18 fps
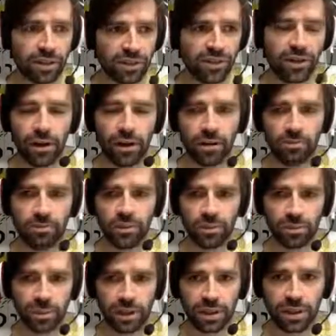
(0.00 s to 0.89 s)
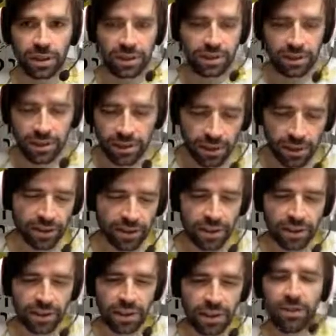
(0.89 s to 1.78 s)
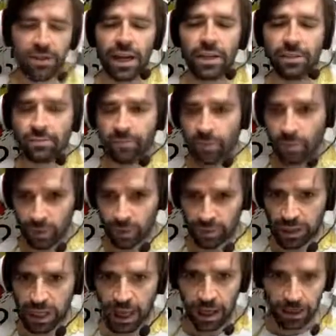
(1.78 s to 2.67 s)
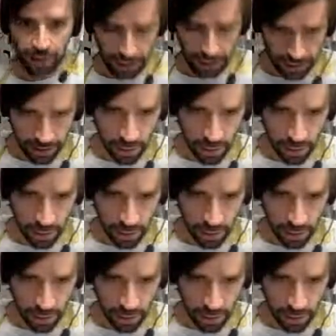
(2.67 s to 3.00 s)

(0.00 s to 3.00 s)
come to terms with this, to deviate from the plan.